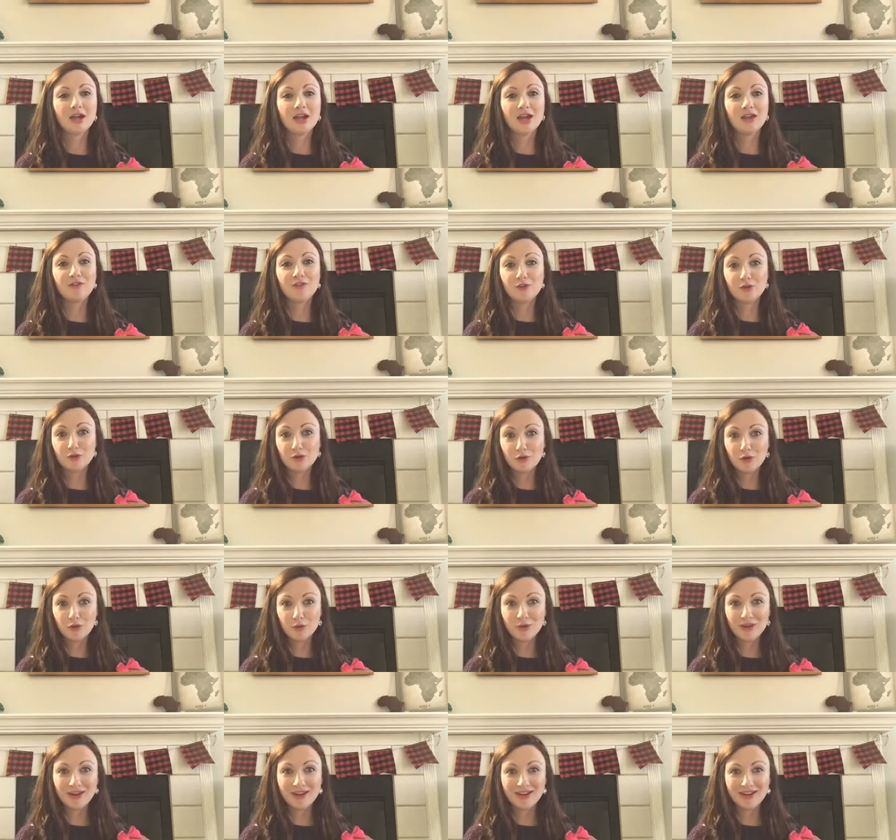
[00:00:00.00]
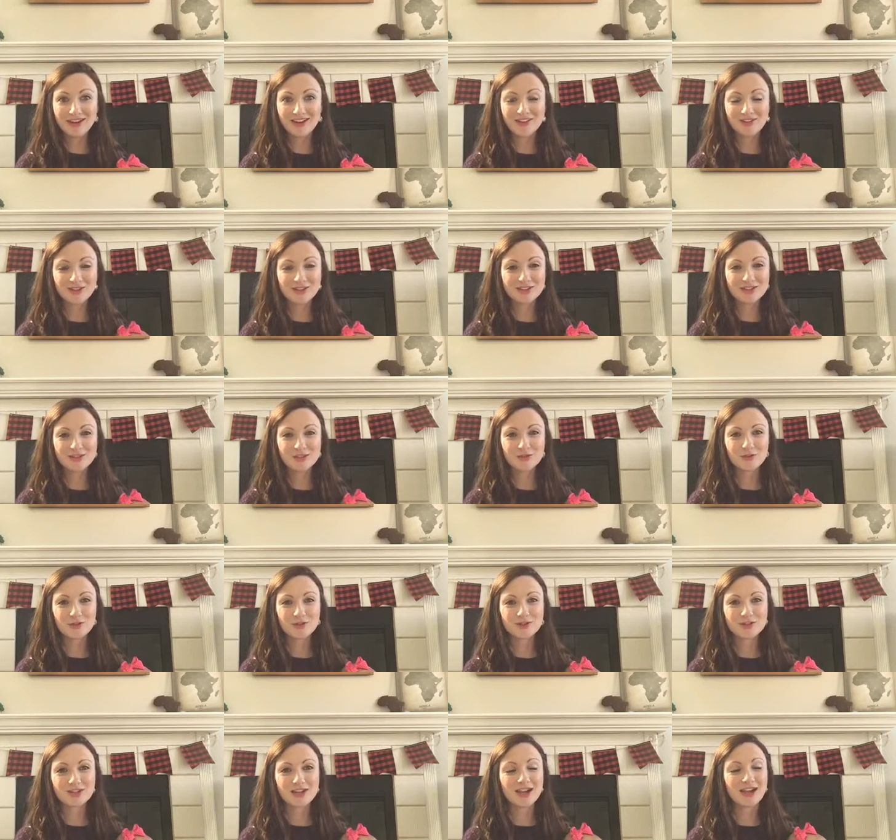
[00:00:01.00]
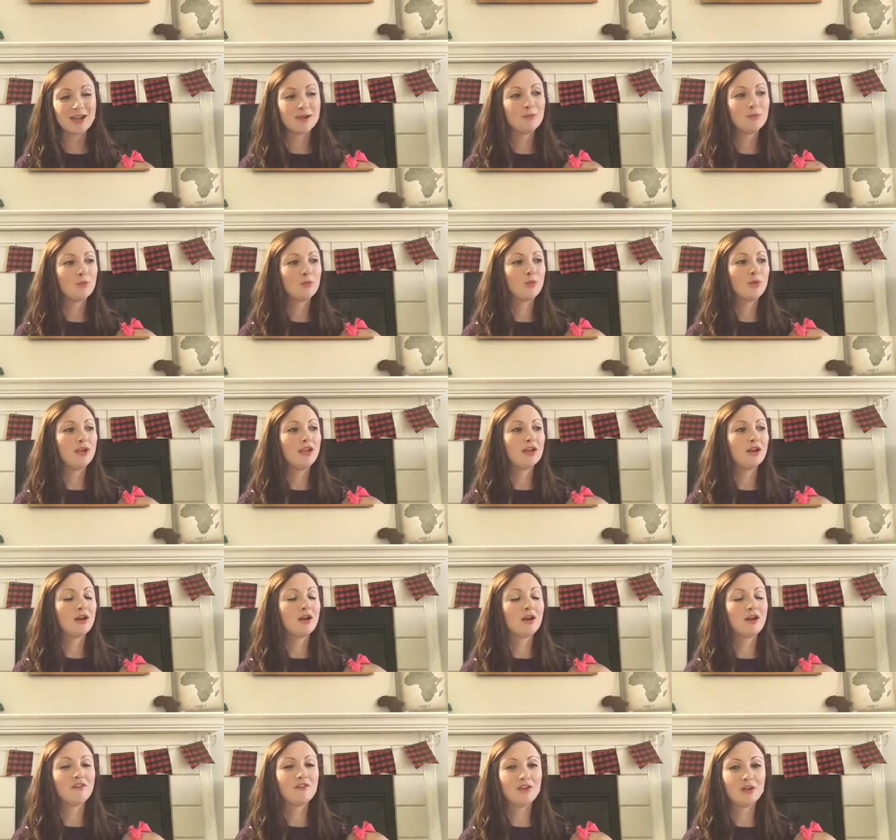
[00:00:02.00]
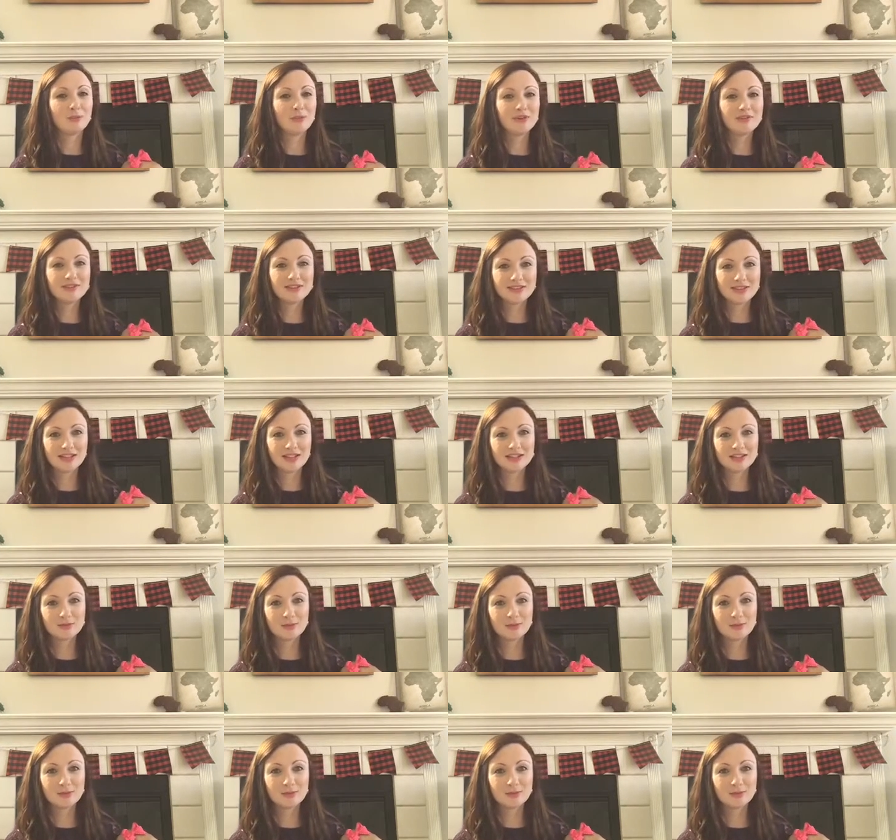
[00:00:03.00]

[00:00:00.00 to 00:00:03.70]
if you're new here, if this is your first time, we are a family of 6.